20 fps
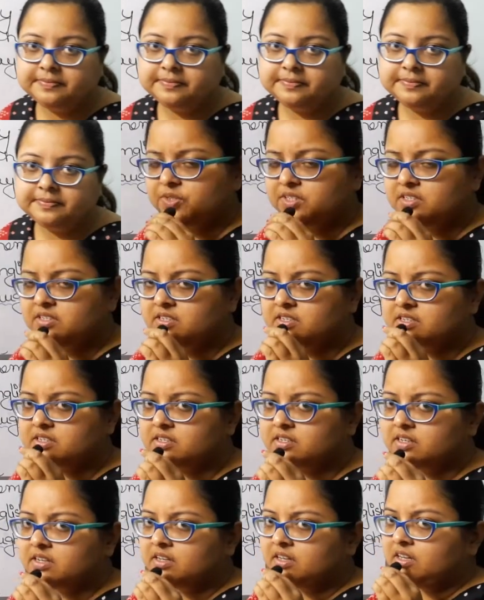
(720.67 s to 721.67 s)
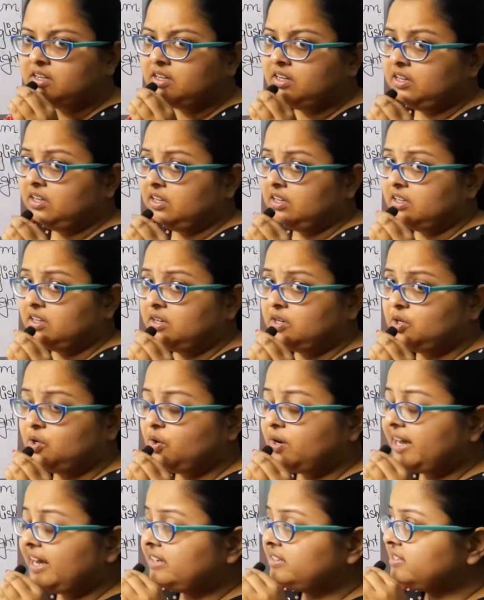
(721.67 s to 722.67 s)
Students,
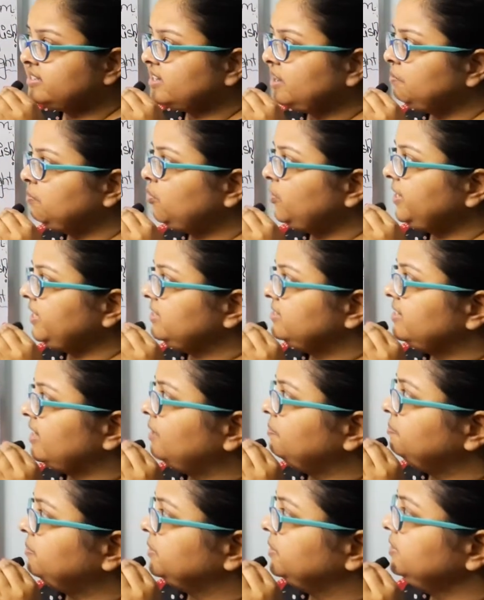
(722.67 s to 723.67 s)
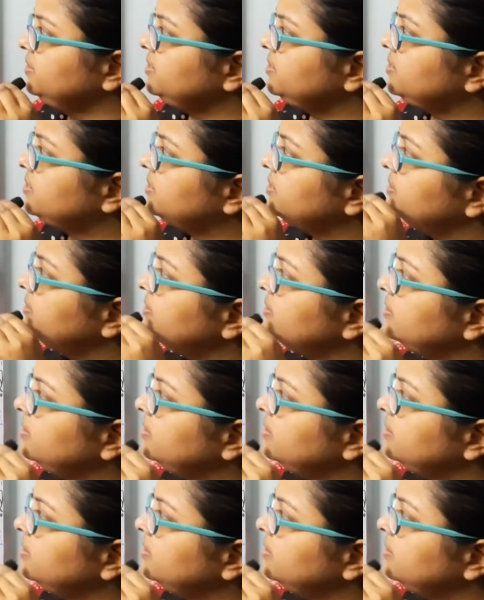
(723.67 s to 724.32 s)
look at some more examples.